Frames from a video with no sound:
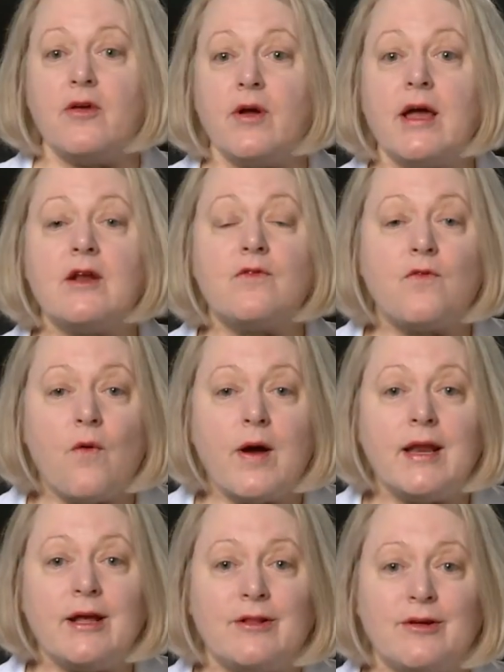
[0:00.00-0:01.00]
other hand,
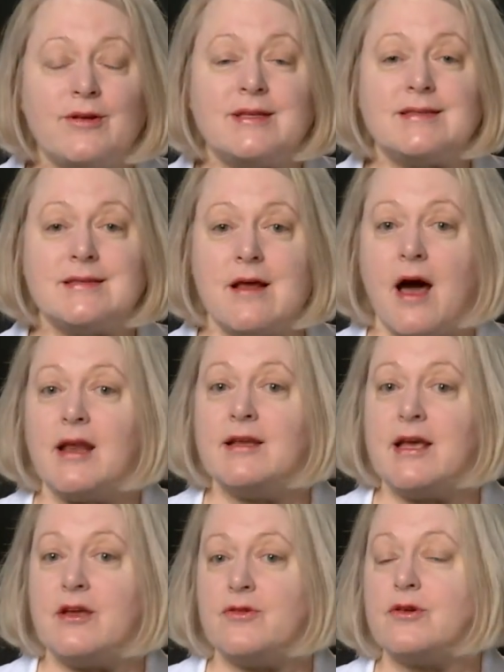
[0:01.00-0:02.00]
avoiding gluten is not a
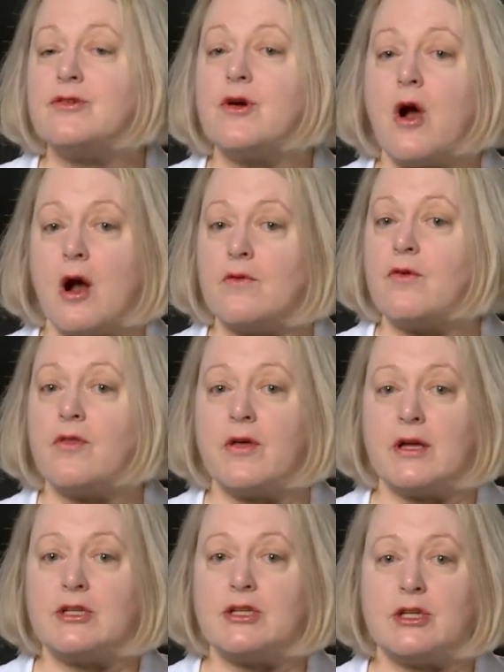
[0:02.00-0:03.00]
dangerous or harmful
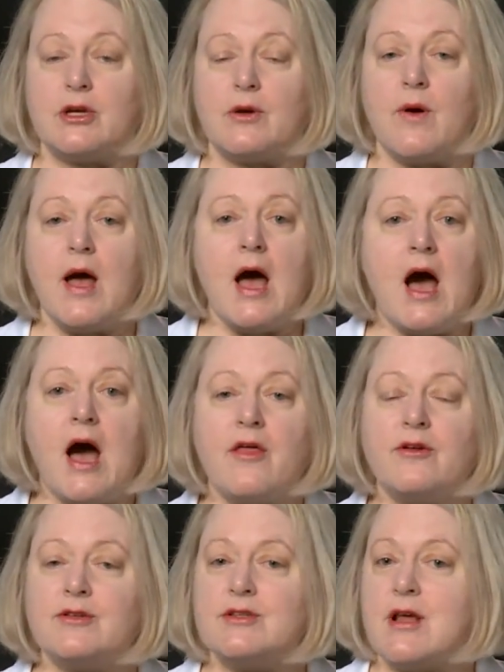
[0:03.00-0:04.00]
thing to do. Uh,
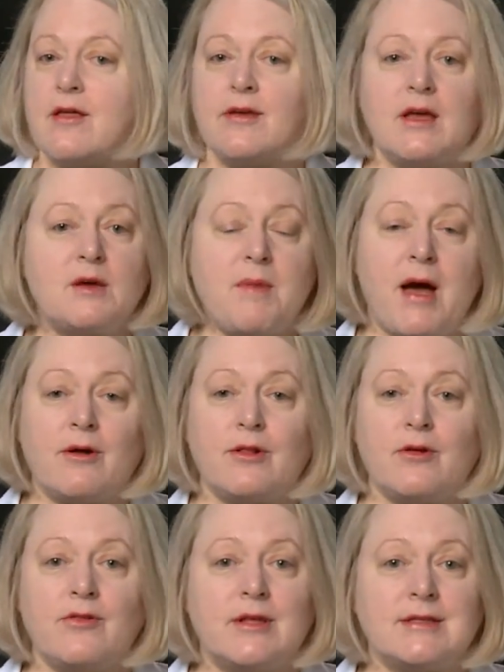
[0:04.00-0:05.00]
there's nothing about
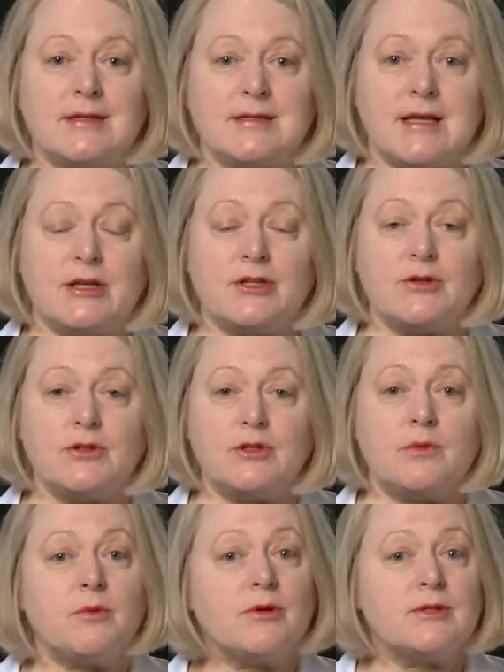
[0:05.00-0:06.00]
gluten that's essential
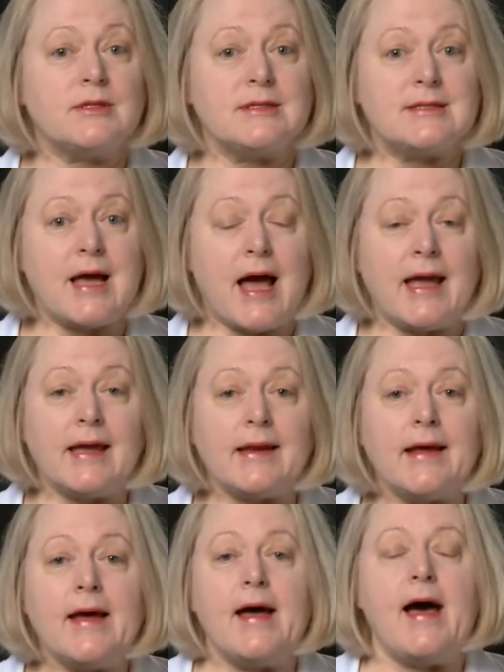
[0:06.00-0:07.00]
to a person's diet.
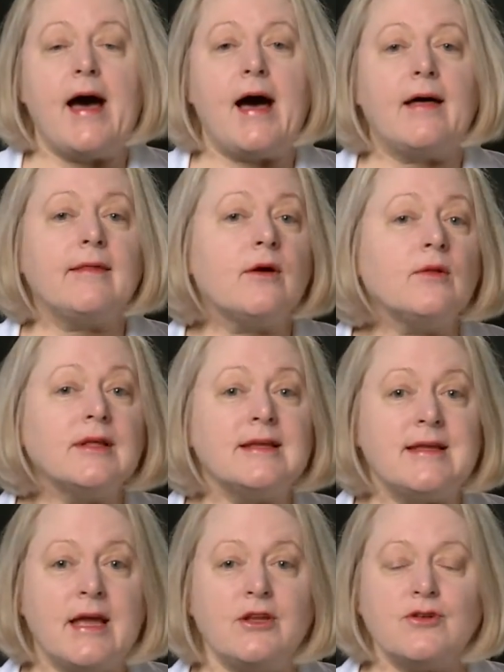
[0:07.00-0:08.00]
Uh, the only
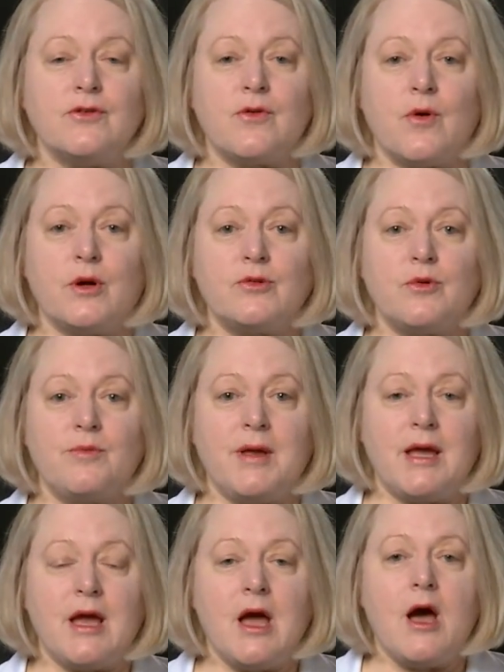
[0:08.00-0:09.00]
danger, of course, would
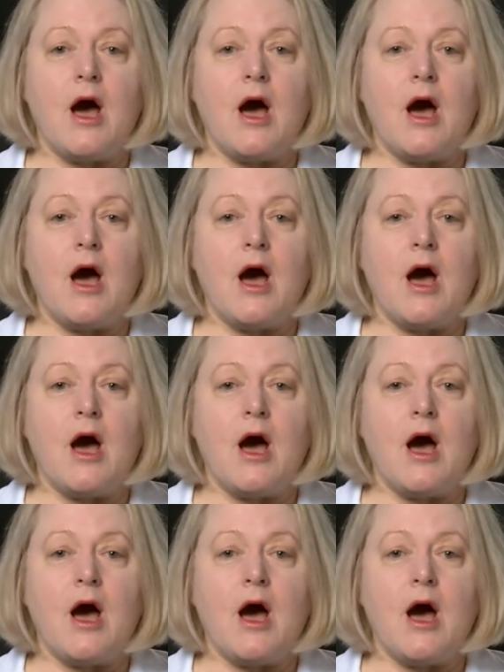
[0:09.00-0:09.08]
be